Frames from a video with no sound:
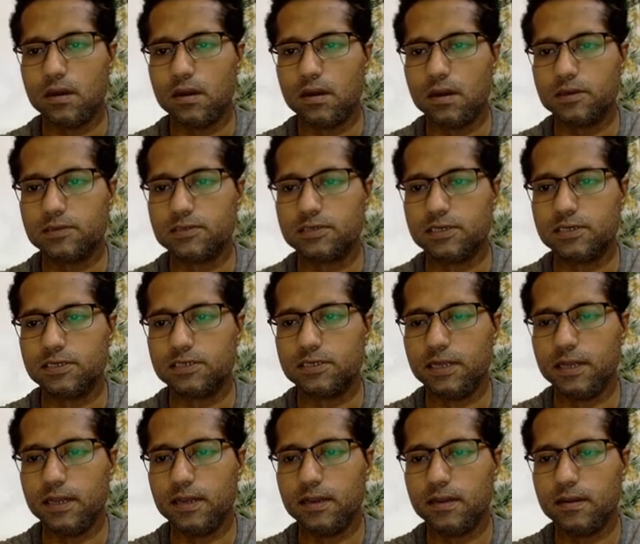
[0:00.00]

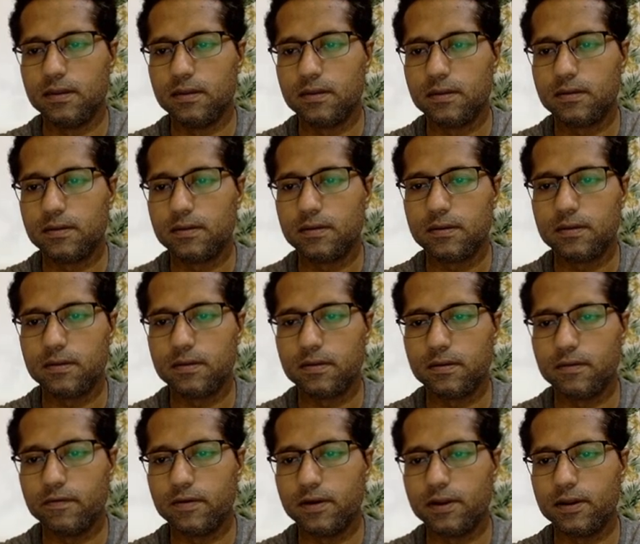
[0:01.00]
16
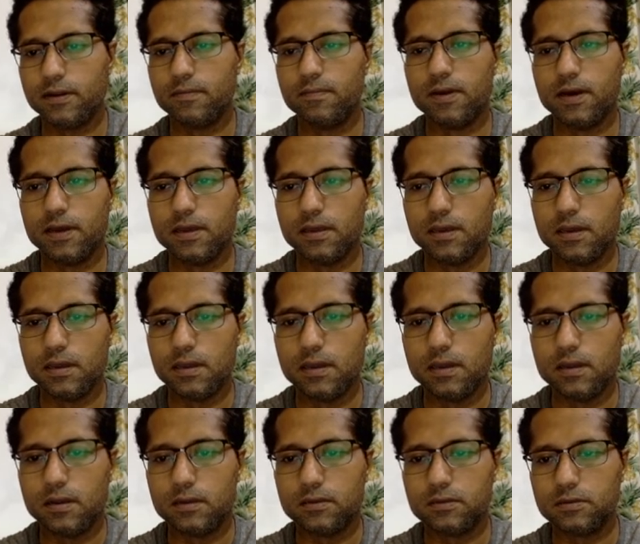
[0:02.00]
divided by
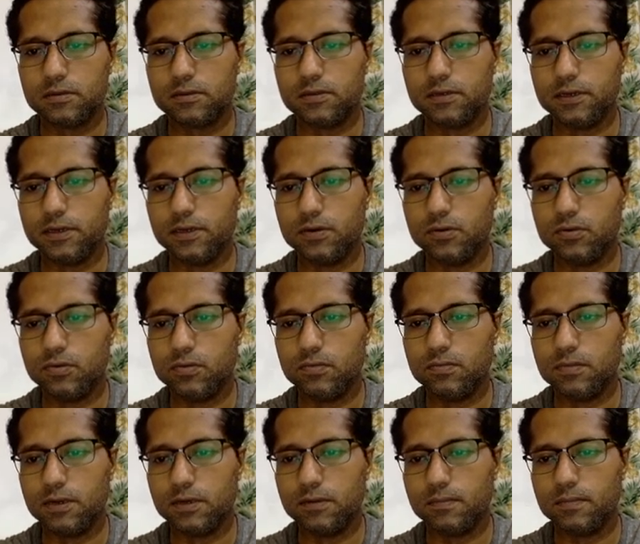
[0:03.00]
32
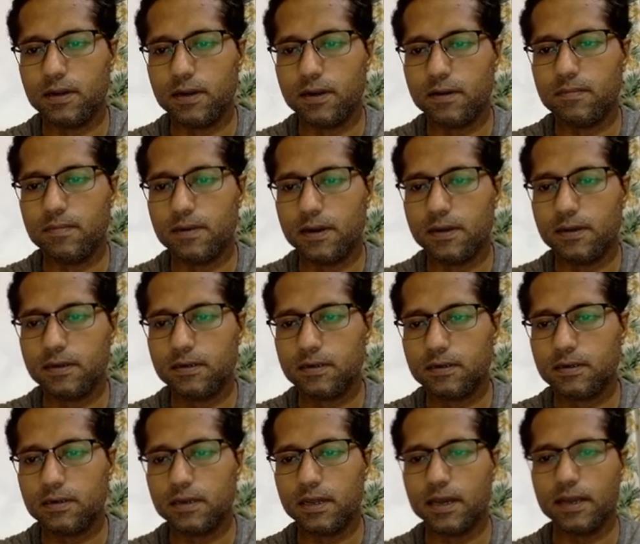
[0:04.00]
multiplied by
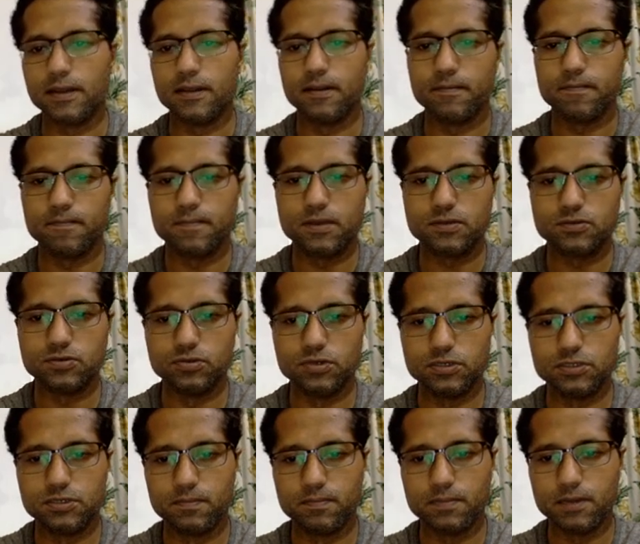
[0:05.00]
9. So
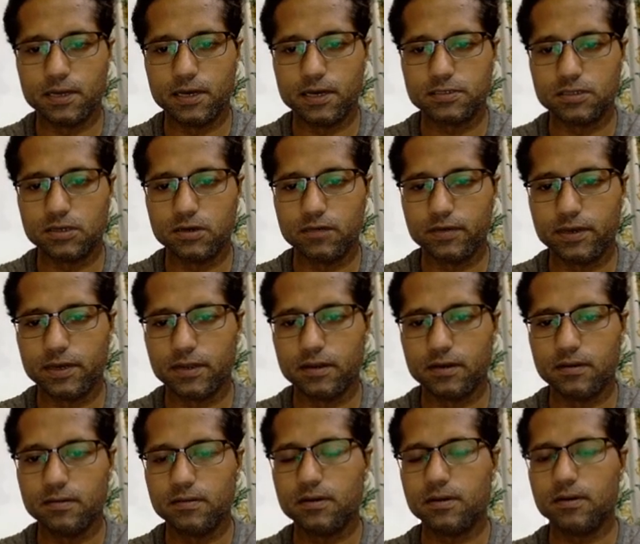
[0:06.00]
this implies now we
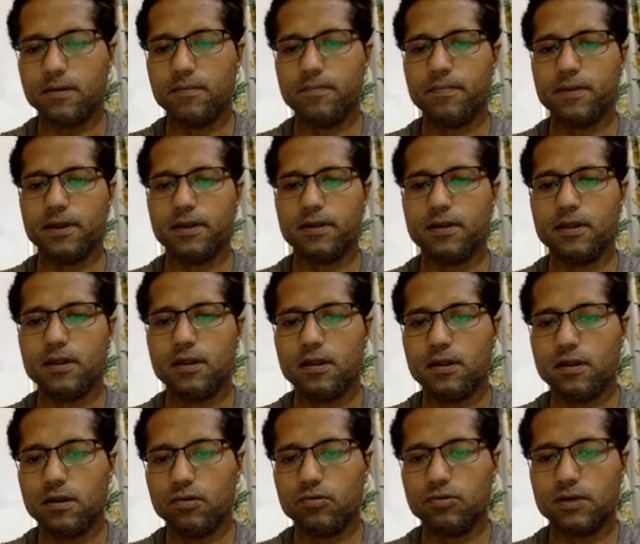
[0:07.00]
can
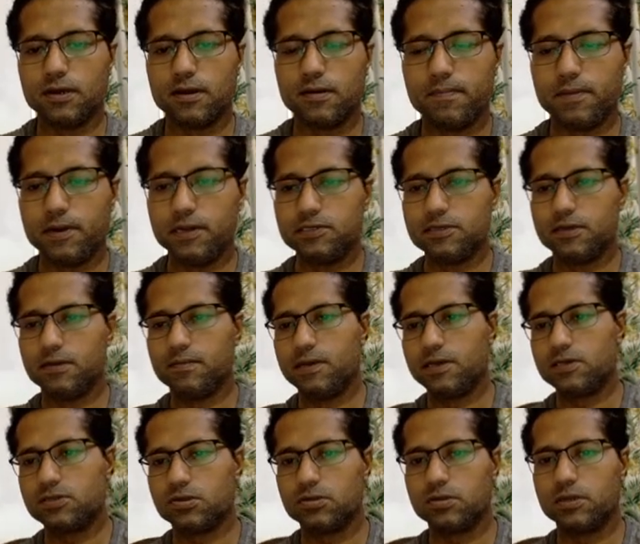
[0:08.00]
do the comparison
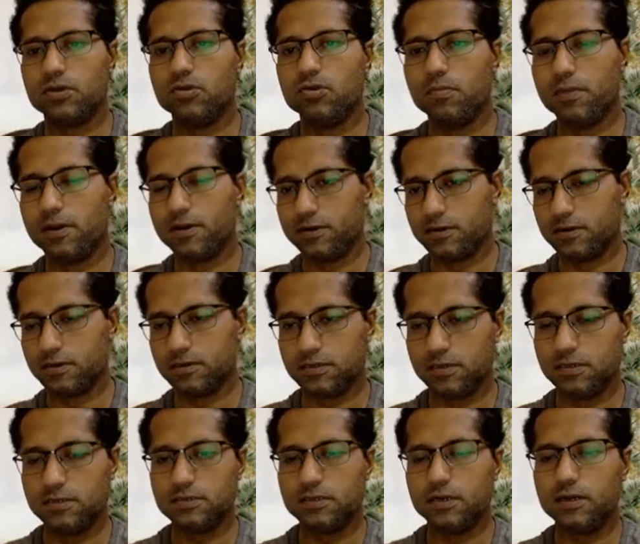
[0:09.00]
based on the numerator,
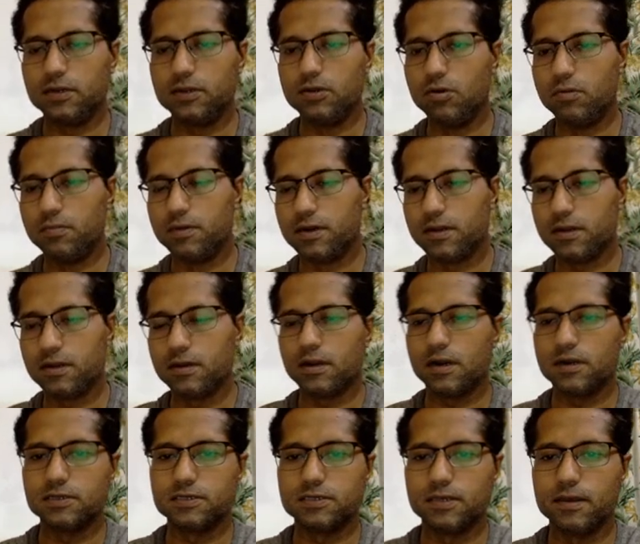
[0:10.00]
since the denominator
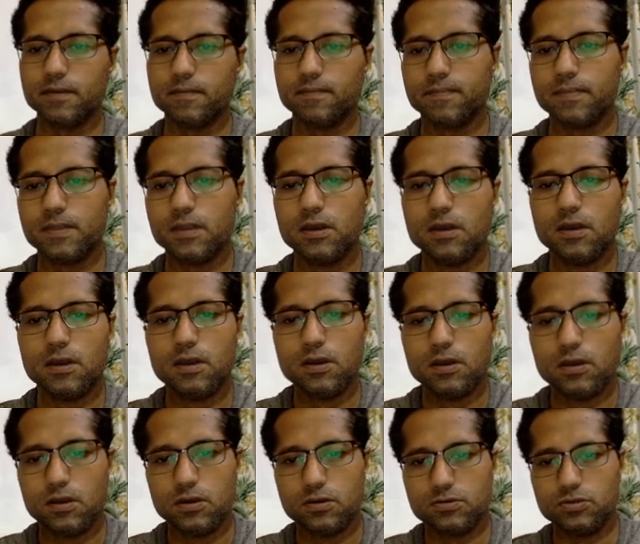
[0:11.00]
are same.
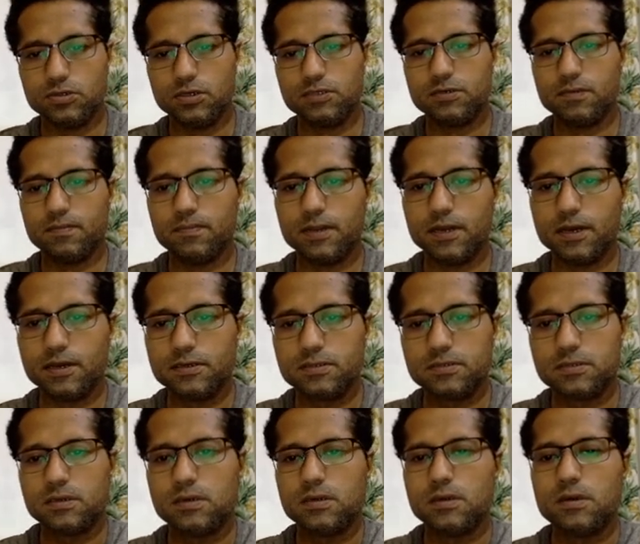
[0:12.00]
So this
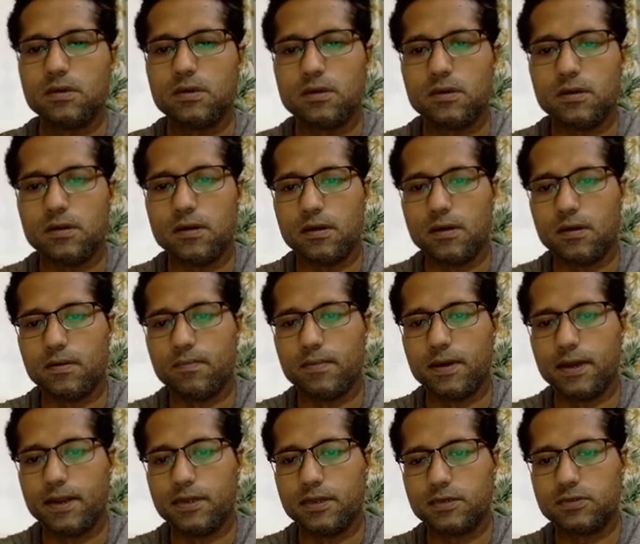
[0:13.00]
implies
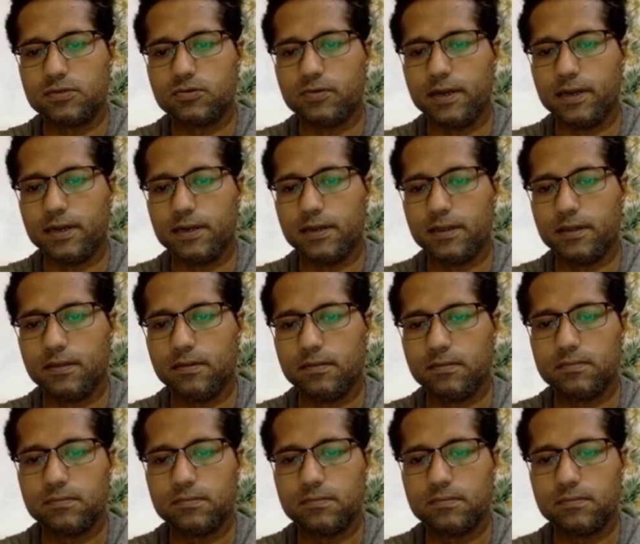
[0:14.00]
minus 20